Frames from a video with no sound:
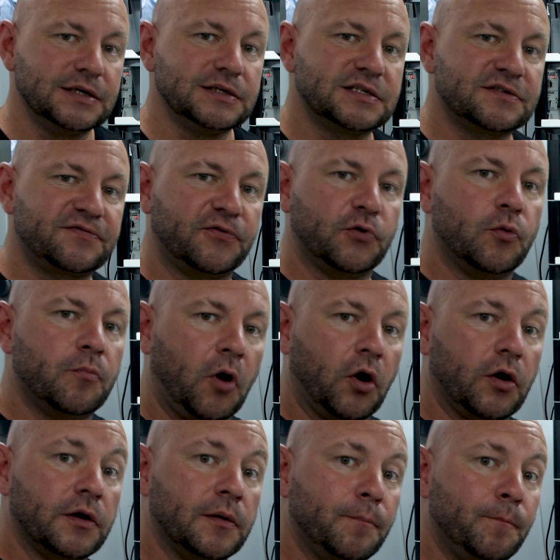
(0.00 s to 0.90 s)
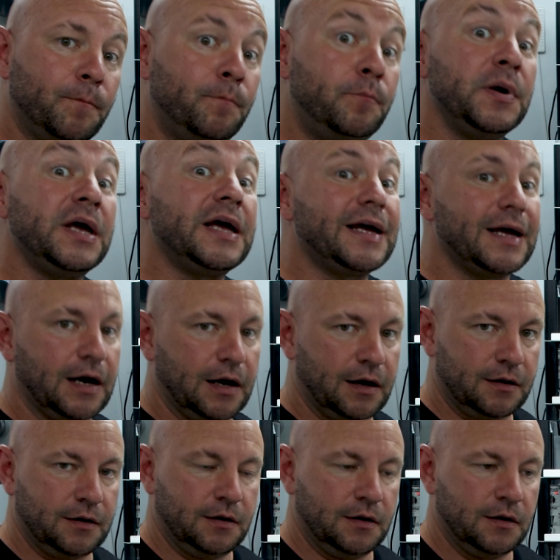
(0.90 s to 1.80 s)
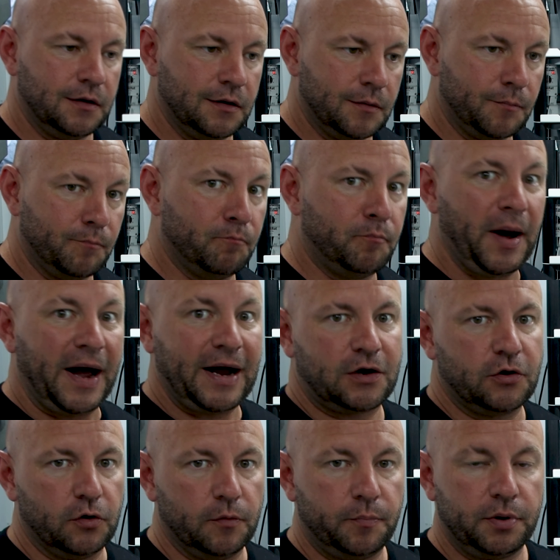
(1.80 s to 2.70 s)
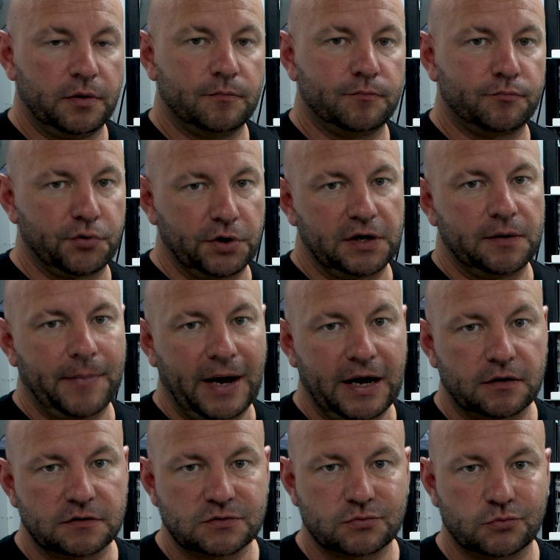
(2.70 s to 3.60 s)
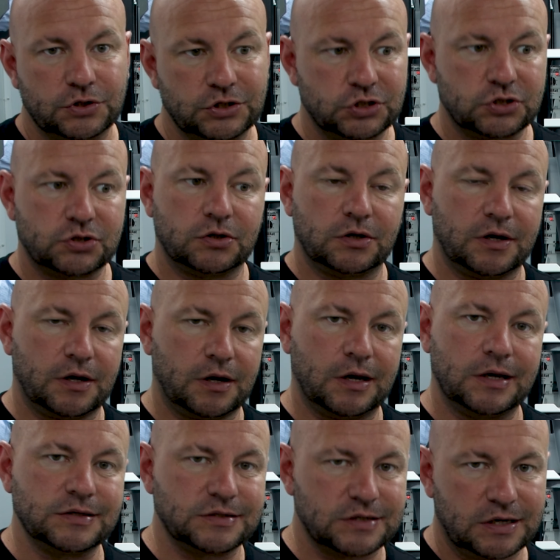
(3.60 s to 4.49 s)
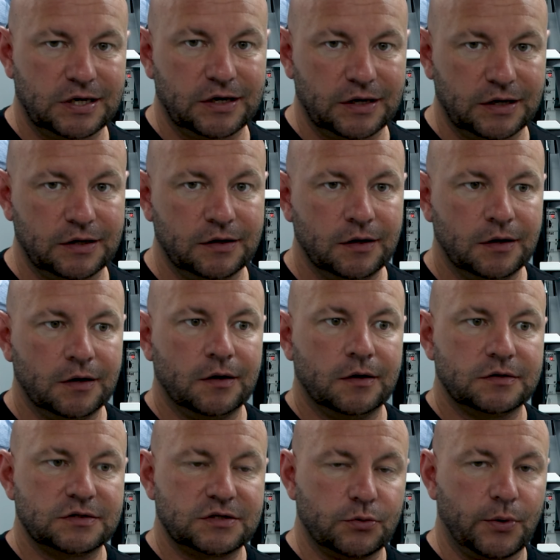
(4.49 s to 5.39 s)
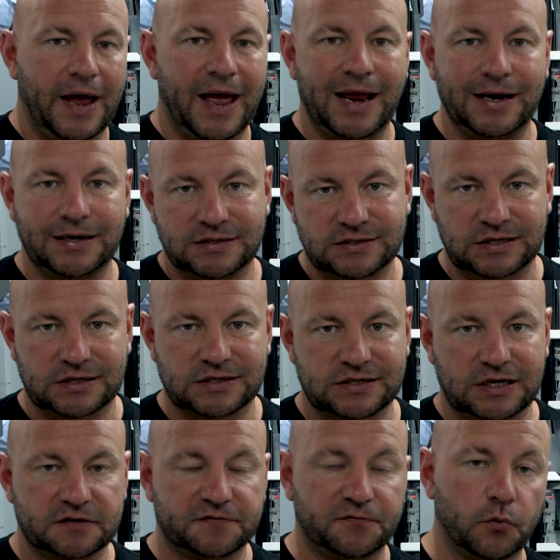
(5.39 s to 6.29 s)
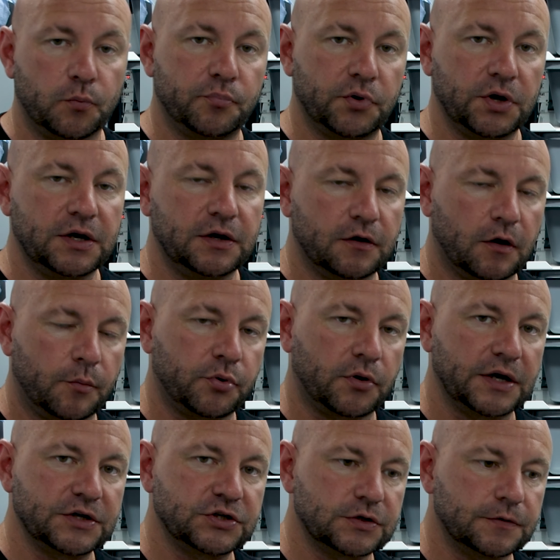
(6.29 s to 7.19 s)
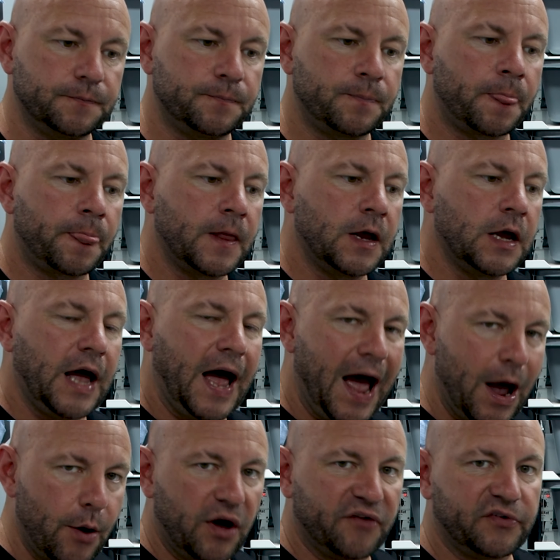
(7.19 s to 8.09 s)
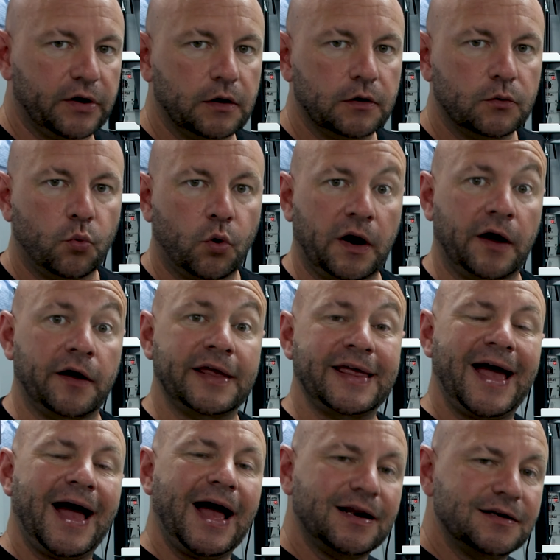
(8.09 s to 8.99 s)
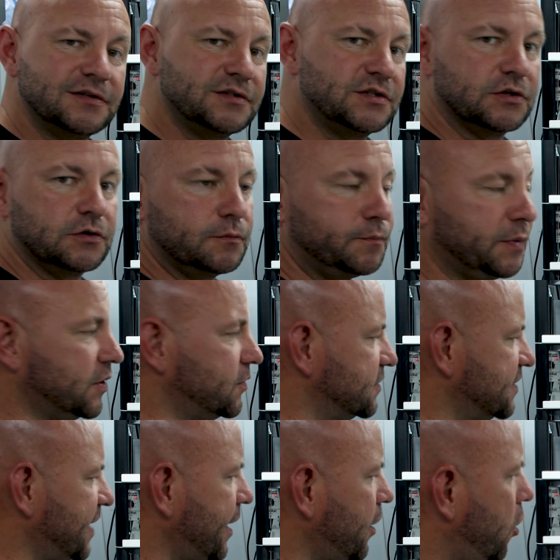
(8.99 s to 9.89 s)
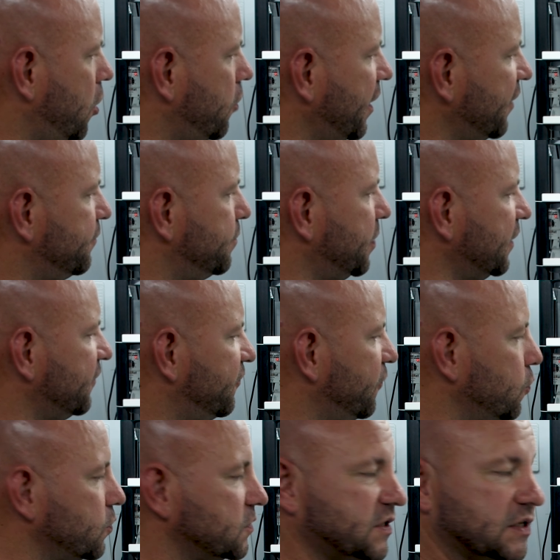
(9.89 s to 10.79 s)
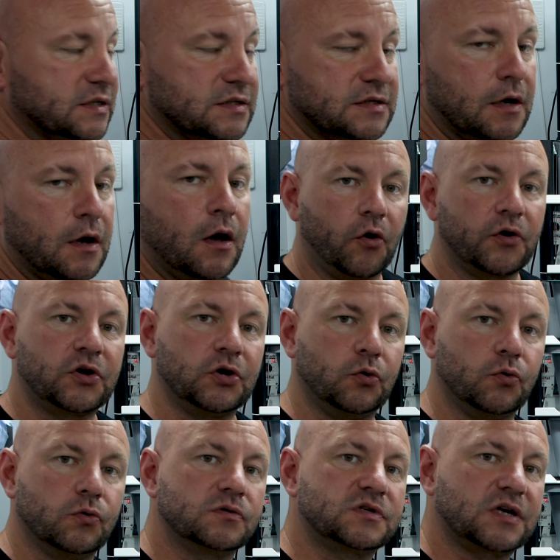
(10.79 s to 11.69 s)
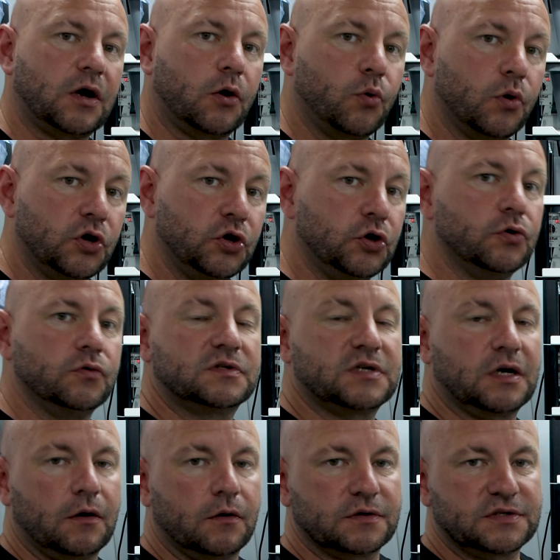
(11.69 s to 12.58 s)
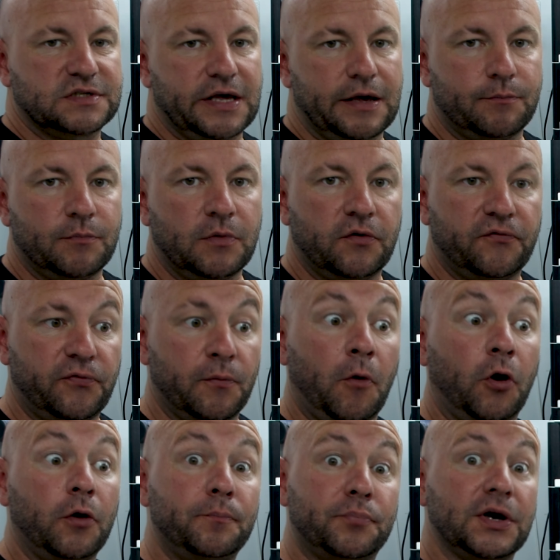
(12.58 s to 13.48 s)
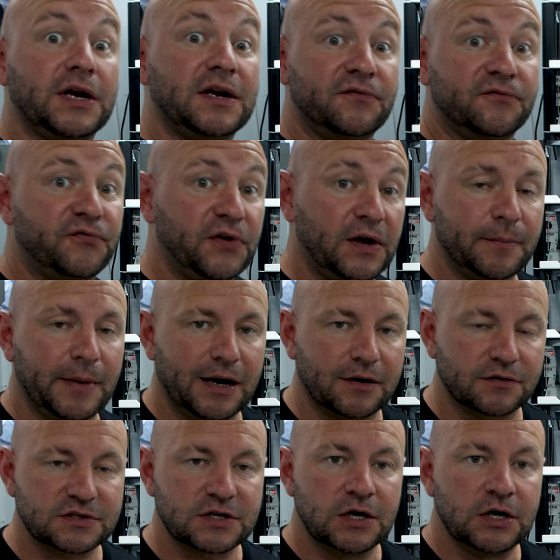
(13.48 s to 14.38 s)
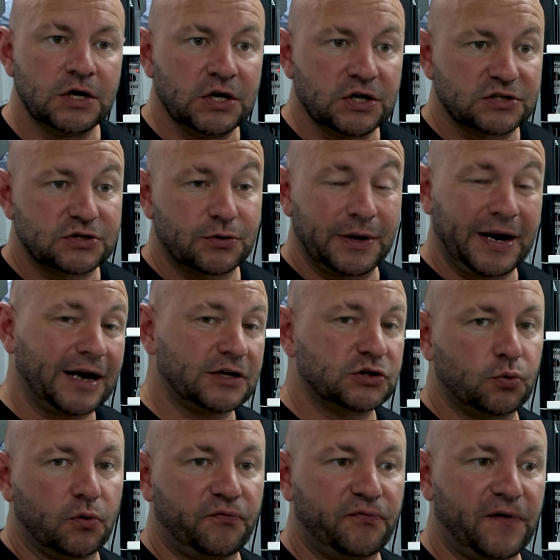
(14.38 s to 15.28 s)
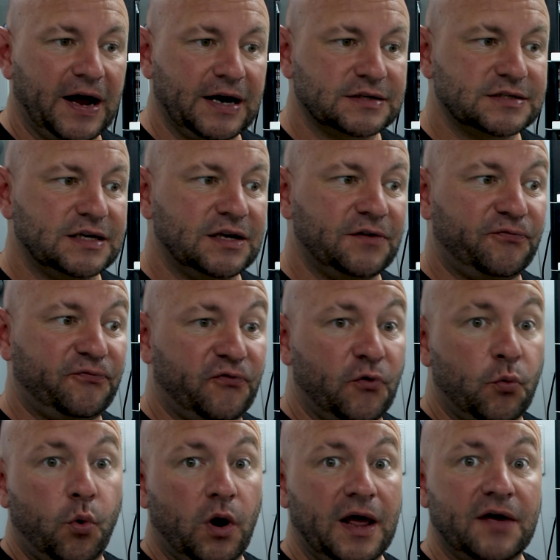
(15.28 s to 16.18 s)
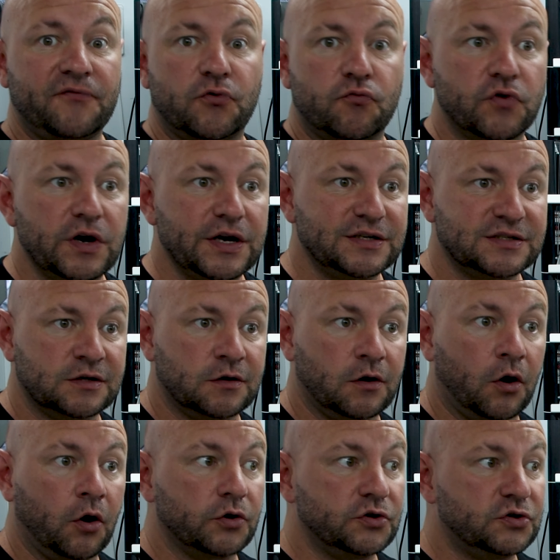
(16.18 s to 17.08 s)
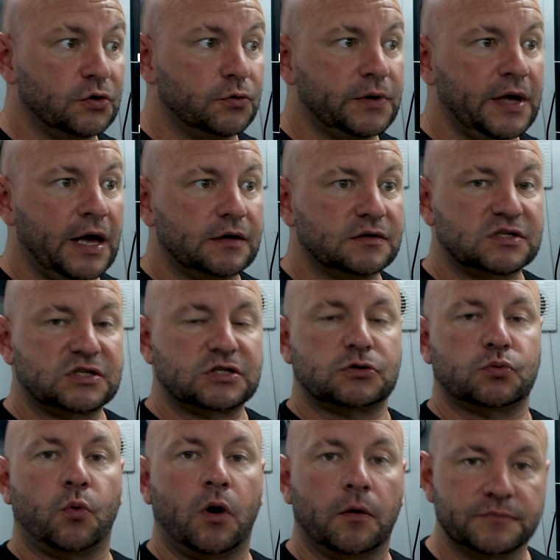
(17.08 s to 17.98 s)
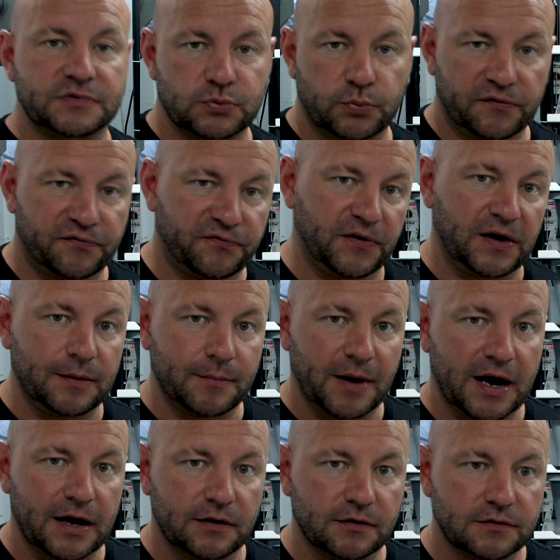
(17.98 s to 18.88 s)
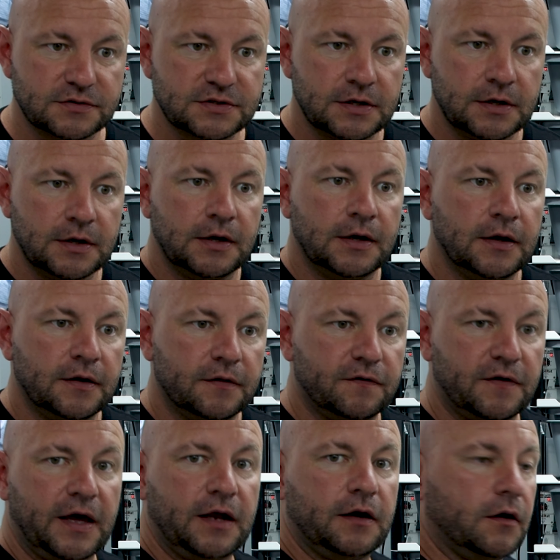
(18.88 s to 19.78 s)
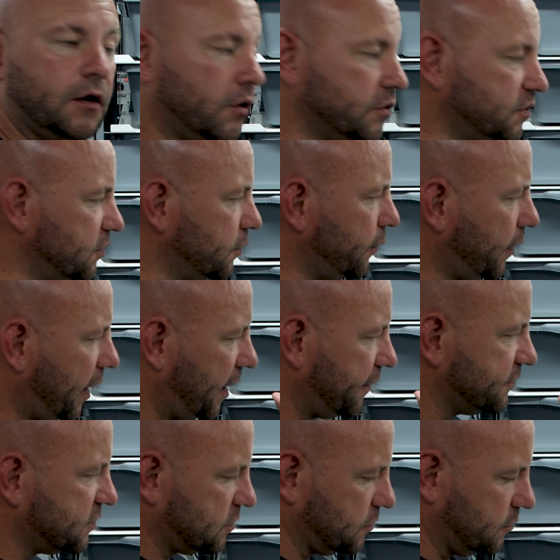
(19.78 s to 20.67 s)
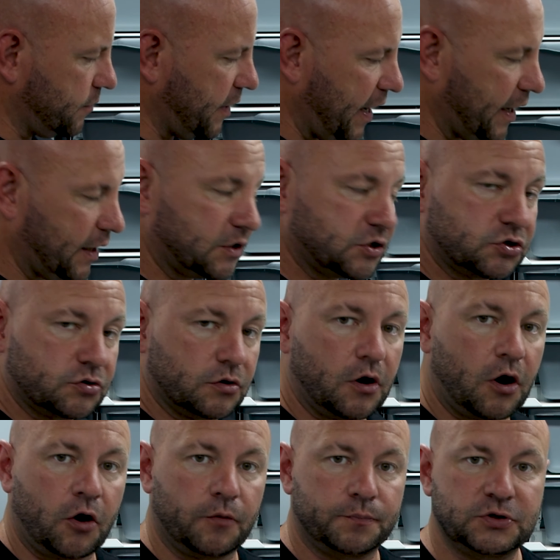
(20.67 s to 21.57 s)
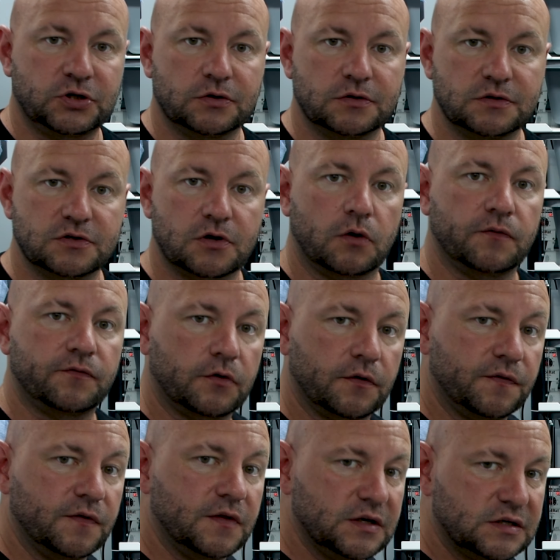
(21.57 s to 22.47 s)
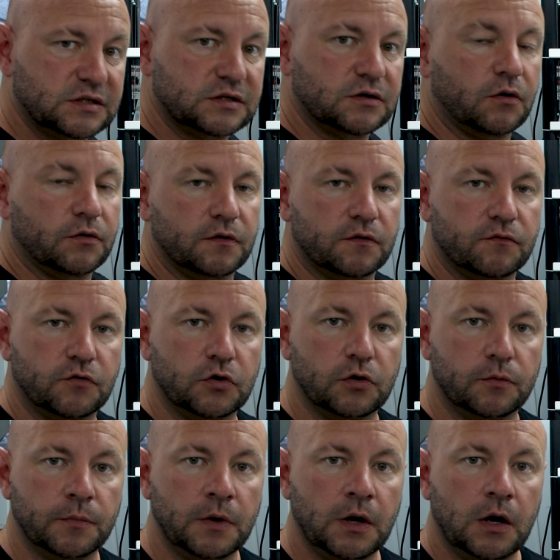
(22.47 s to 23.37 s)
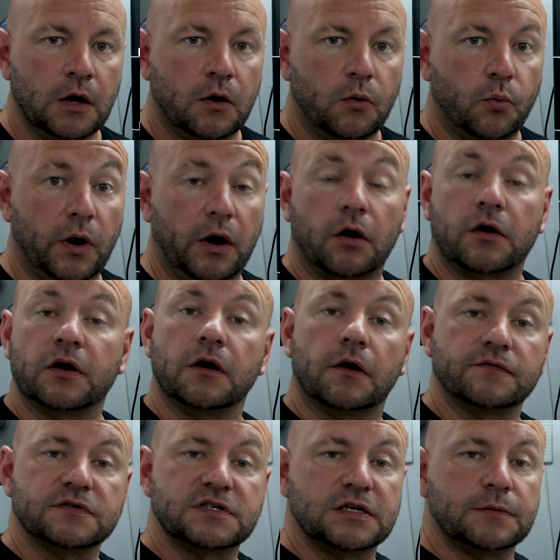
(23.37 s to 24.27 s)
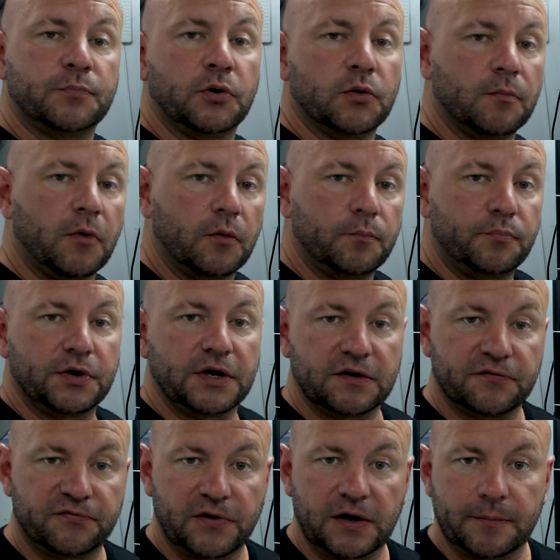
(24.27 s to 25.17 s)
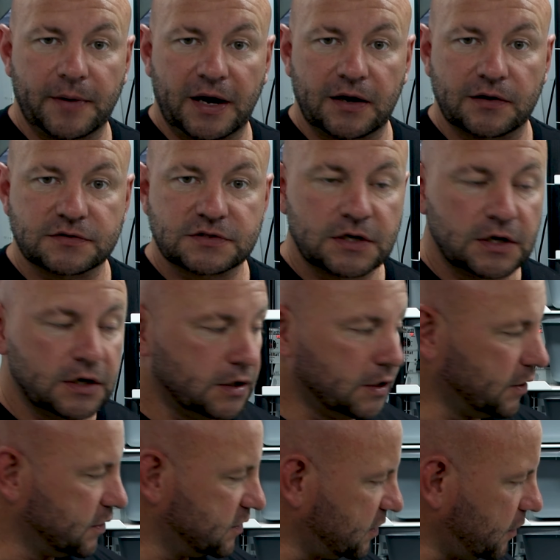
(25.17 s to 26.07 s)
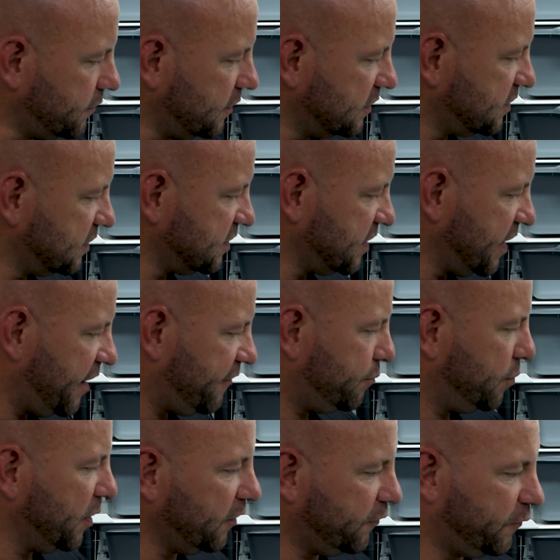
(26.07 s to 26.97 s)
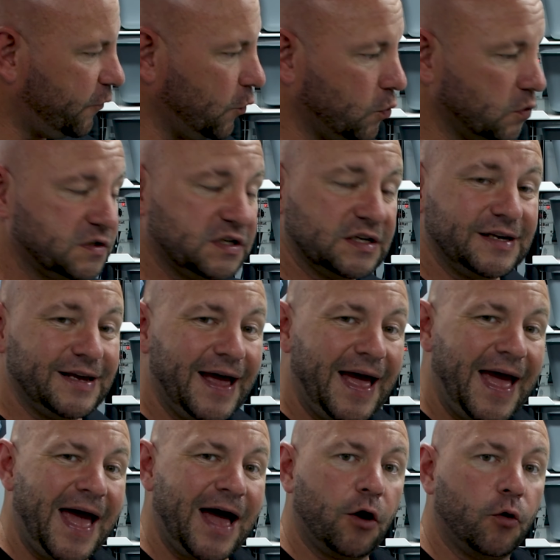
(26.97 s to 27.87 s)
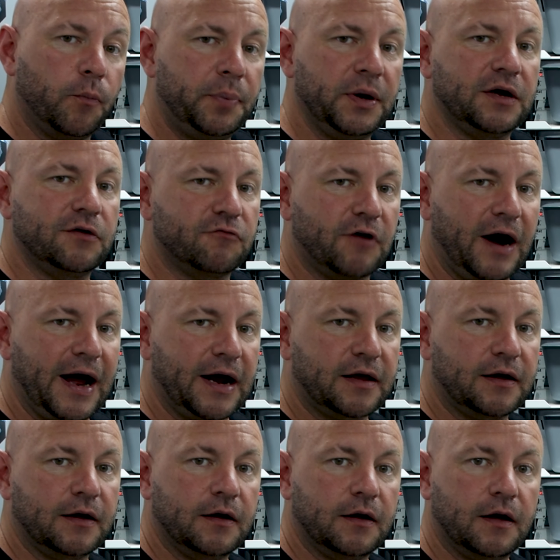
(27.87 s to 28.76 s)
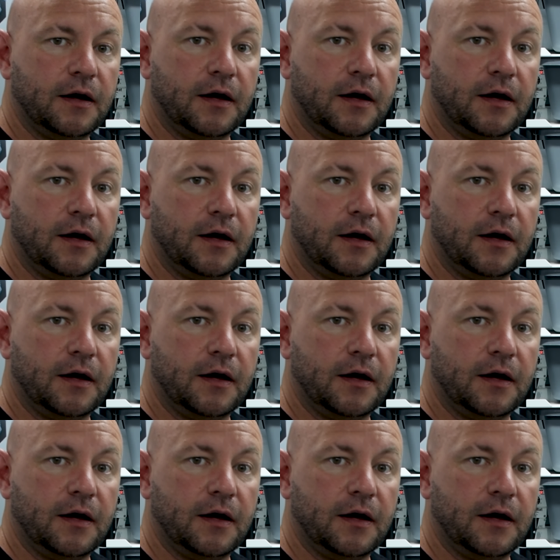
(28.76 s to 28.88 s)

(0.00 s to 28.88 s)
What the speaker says: is for my bigger backup breeder males, which is key to any successful breeding operation. However, what I can do, because they are FB40s, I can also utilize them for my breeding females. So in actual fact, if for whatever reason I do get swamped with females, then I do have some extra options over on this side of the room where I can obviously put my breeder females. So this is the FB40 LP rack,